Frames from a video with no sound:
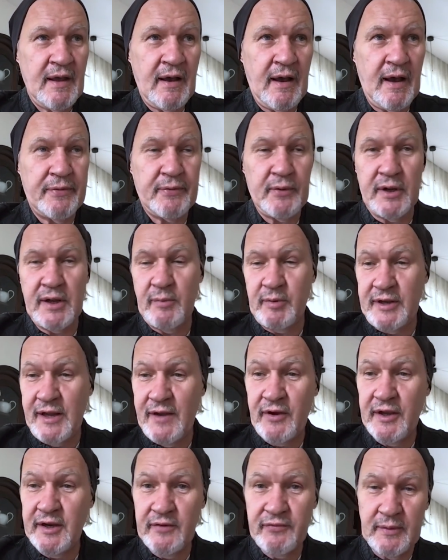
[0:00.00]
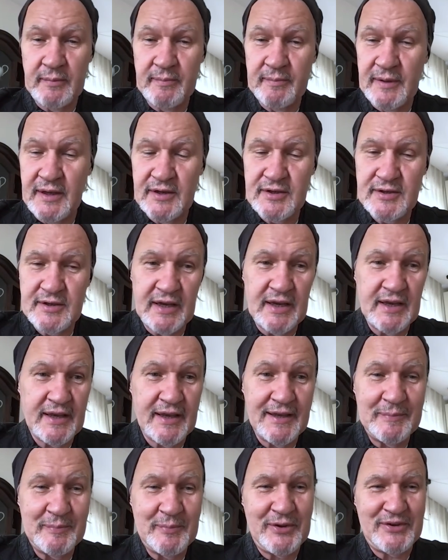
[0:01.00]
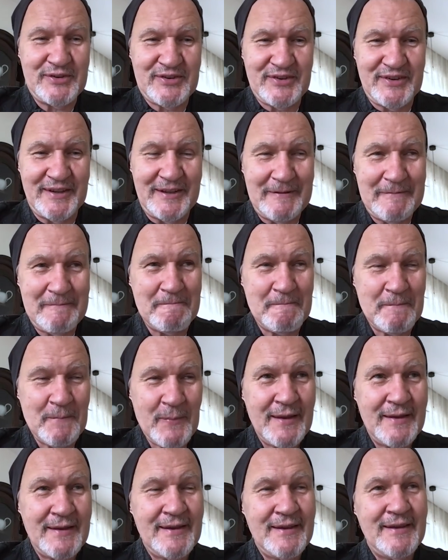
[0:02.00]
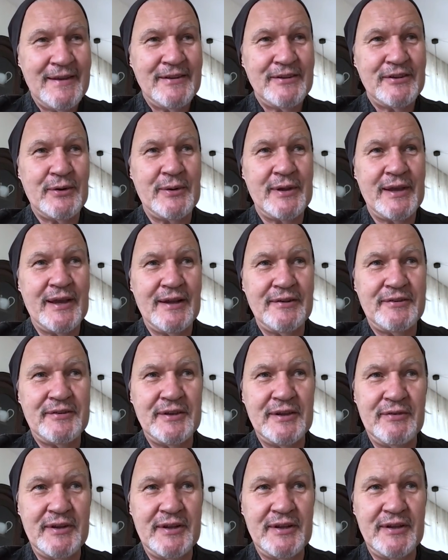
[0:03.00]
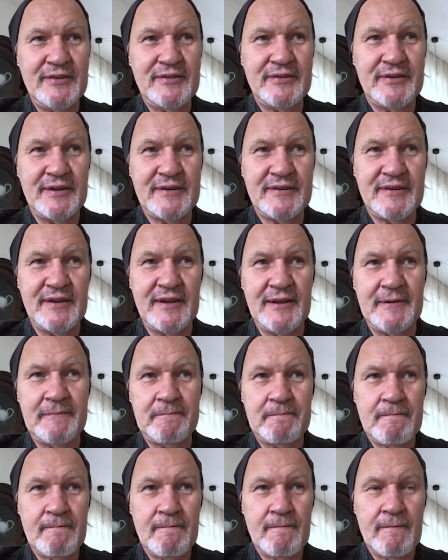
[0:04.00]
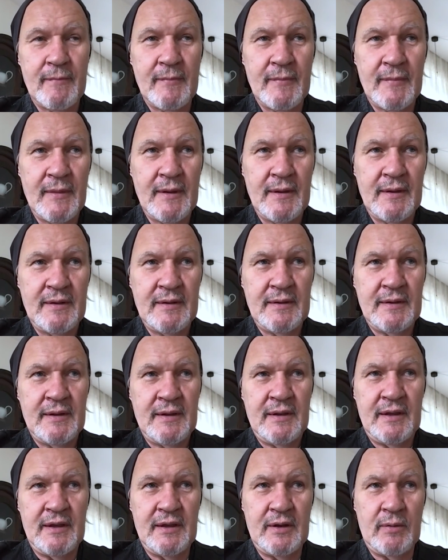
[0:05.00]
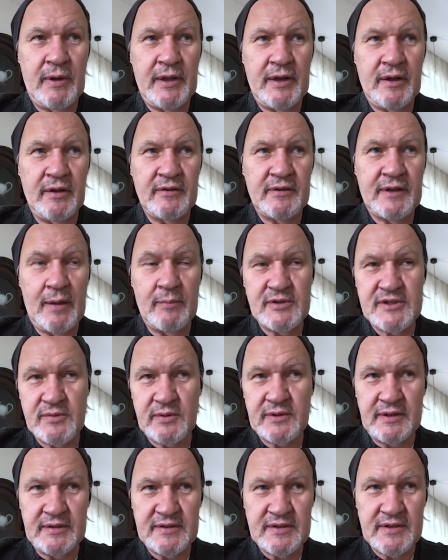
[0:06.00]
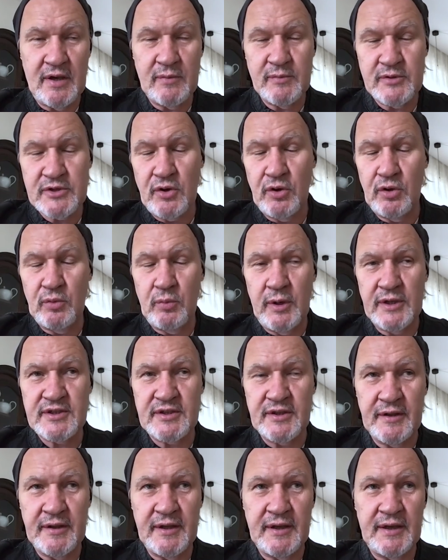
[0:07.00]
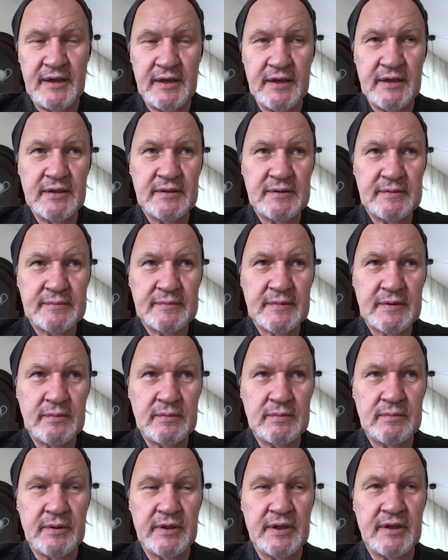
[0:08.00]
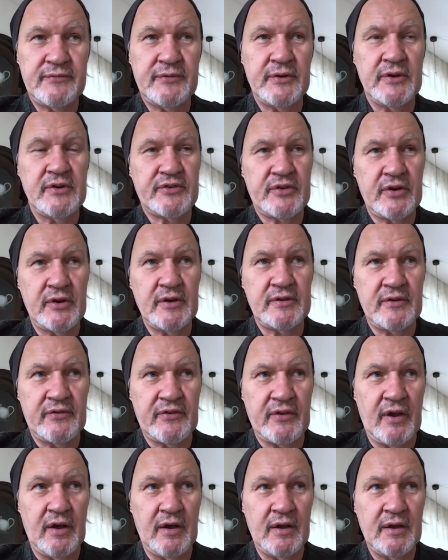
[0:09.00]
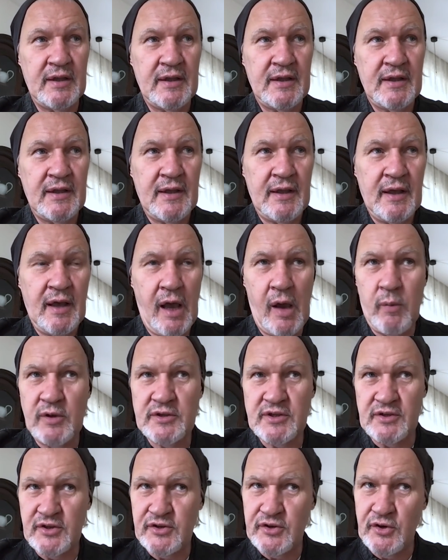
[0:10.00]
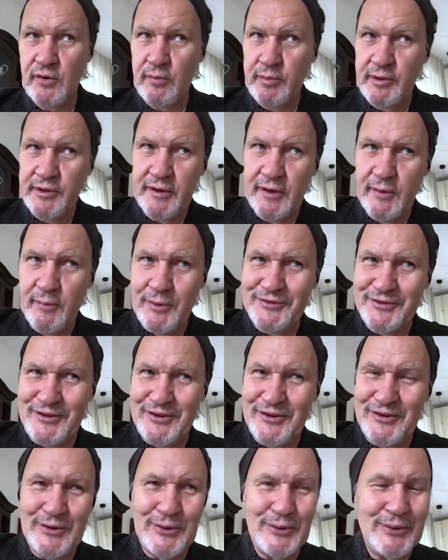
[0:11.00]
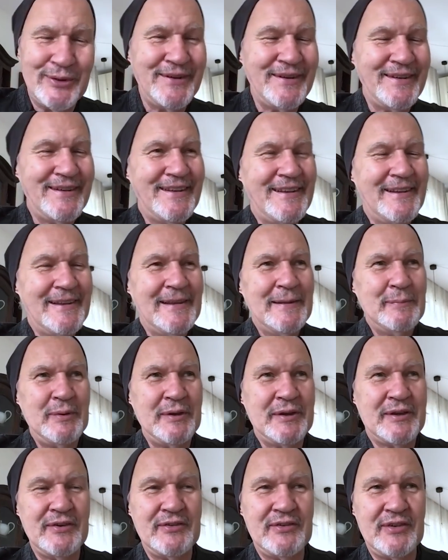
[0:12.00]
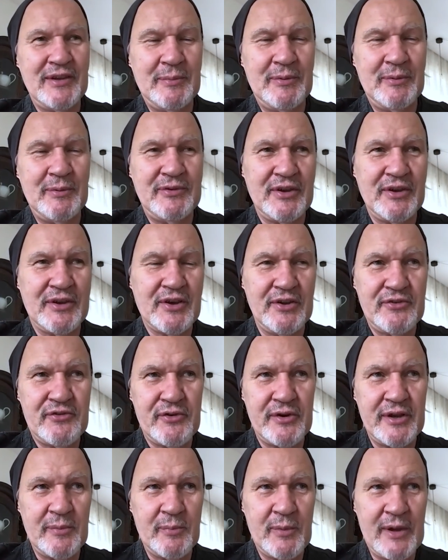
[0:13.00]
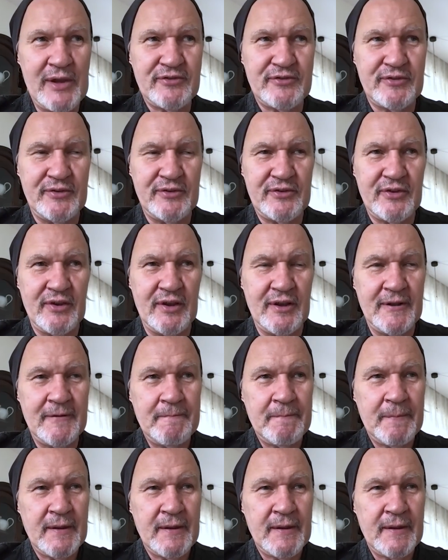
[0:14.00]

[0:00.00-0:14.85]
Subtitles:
I thought I would never hear from Shay again. But the reality of it is that it went on. The song was called What's Another Year. When I first heard the song, I wasn't sure whether I wanted to do it because it was a country and western song